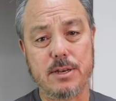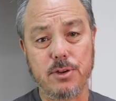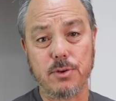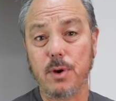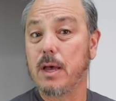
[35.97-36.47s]
to
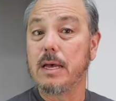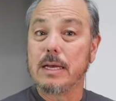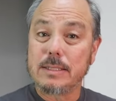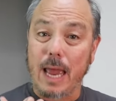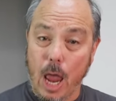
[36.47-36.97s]
do
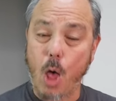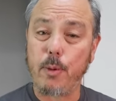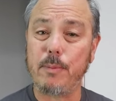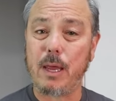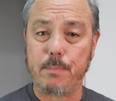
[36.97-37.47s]
to help
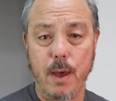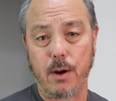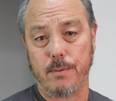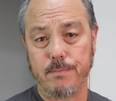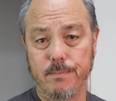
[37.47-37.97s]
him get
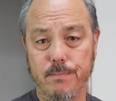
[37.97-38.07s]
better.